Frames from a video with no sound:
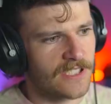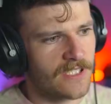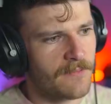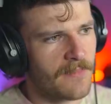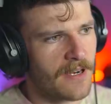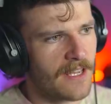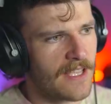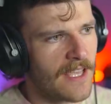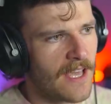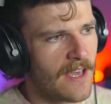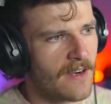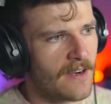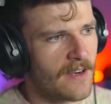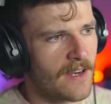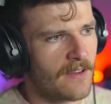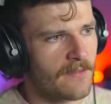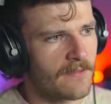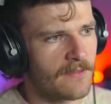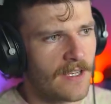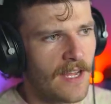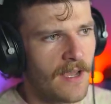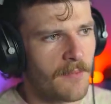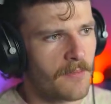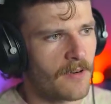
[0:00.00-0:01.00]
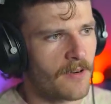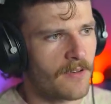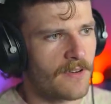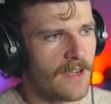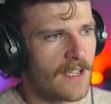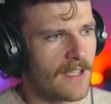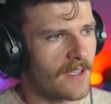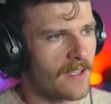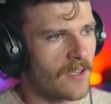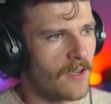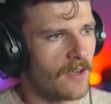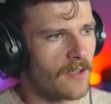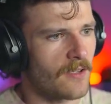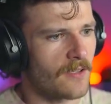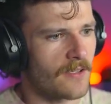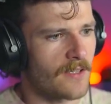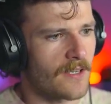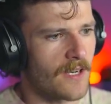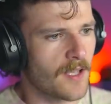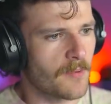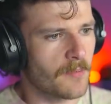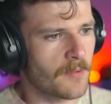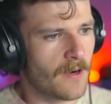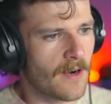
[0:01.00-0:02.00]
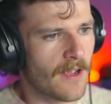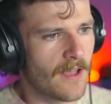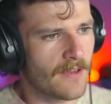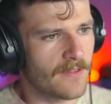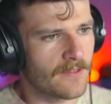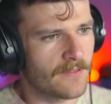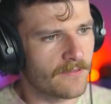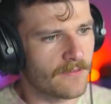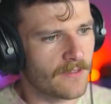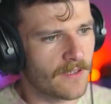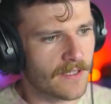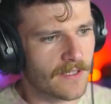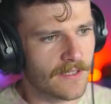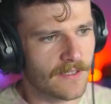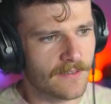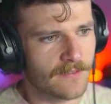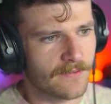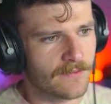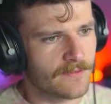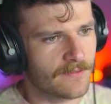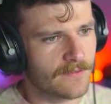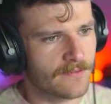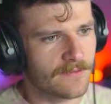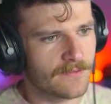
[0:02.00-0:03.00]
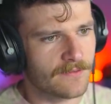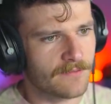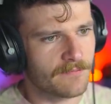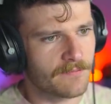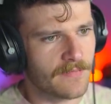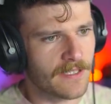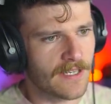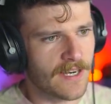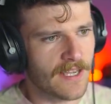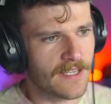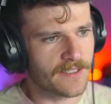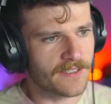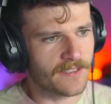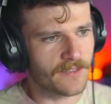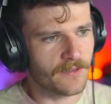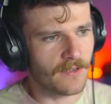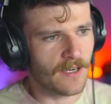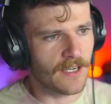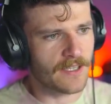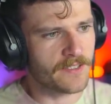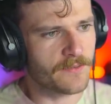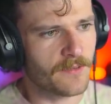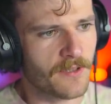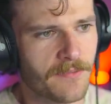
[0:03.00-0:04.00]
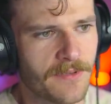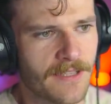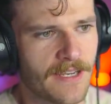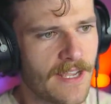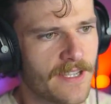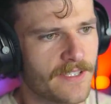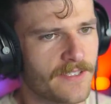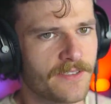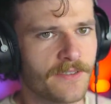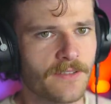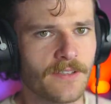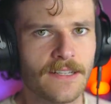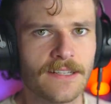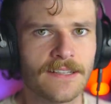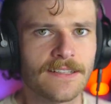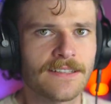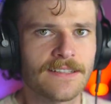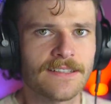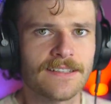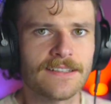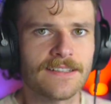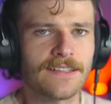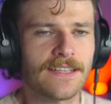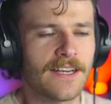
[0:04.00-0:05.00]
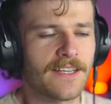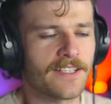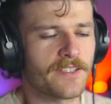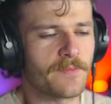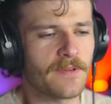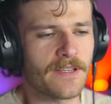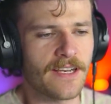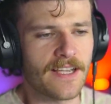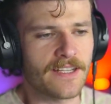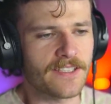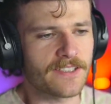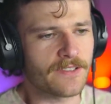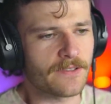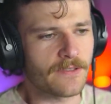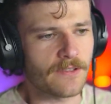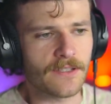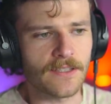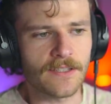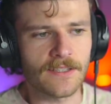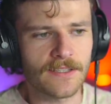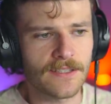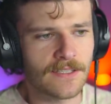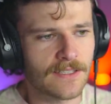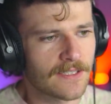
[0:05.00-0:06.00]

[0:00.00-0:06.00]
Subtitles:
anybody got a number I can call her and help her out and be nice to her? I just want to be nice to her. Can I just be nice to her?